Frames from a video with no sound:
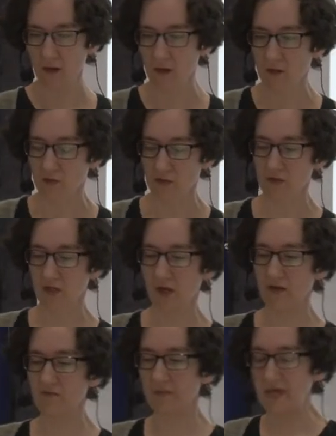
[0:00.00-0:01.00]
So the
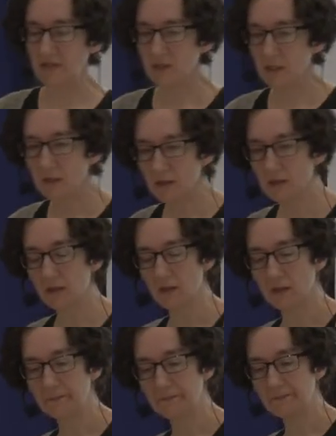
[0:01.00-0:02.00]
kind of basic
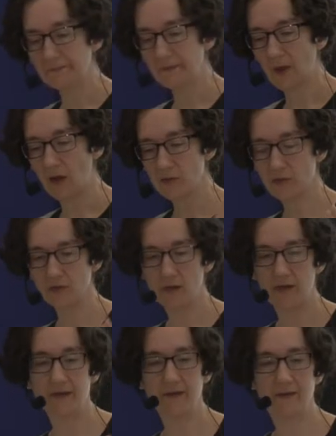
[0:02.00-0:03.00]

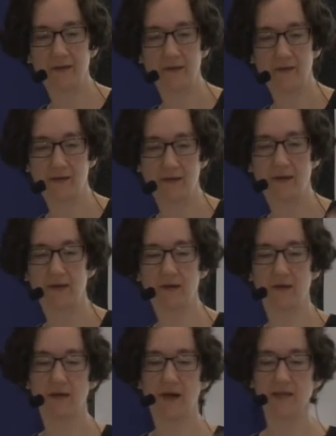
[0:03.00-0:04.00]
underlying
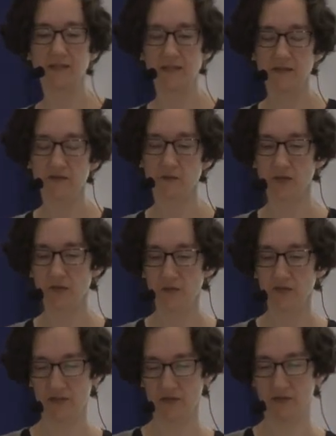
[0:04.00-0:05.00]
idea that we
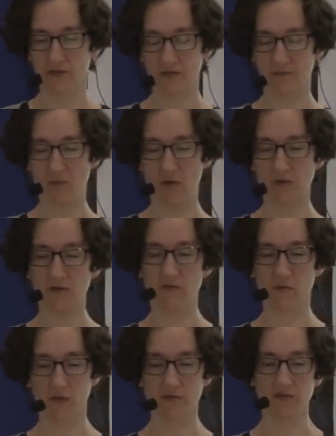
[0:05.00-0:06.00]
used here to model the
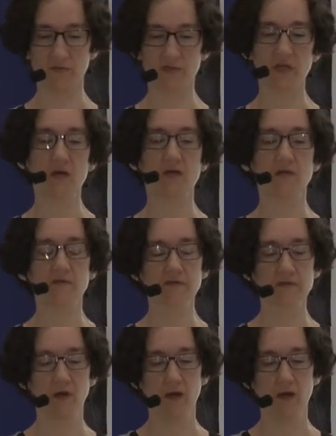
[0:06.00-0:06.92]
words themselves